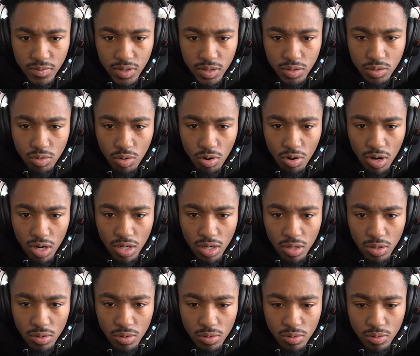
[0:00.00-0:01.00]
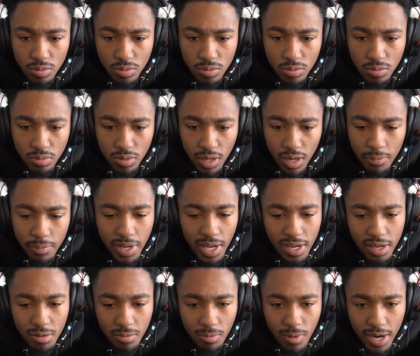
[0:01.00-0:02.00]
You are alone. I mean, I
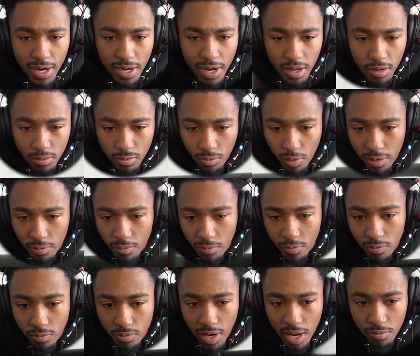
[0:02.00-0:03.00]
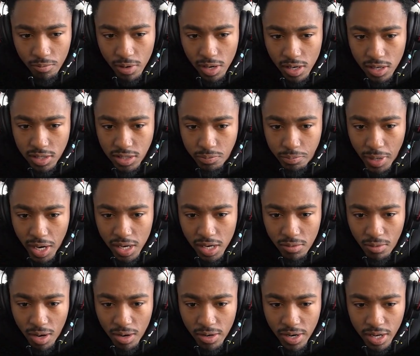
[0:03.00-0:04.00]
am right now. Wait, not really, cause Buddy
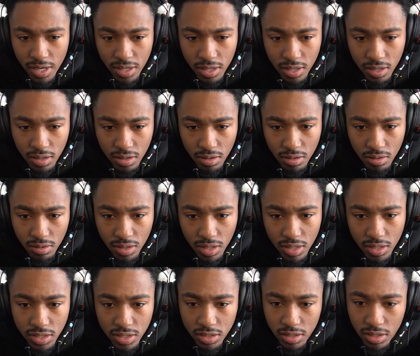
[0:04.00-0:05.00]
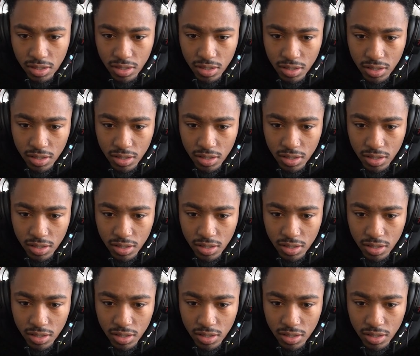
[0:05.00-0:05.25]
right here, ain't he? He should.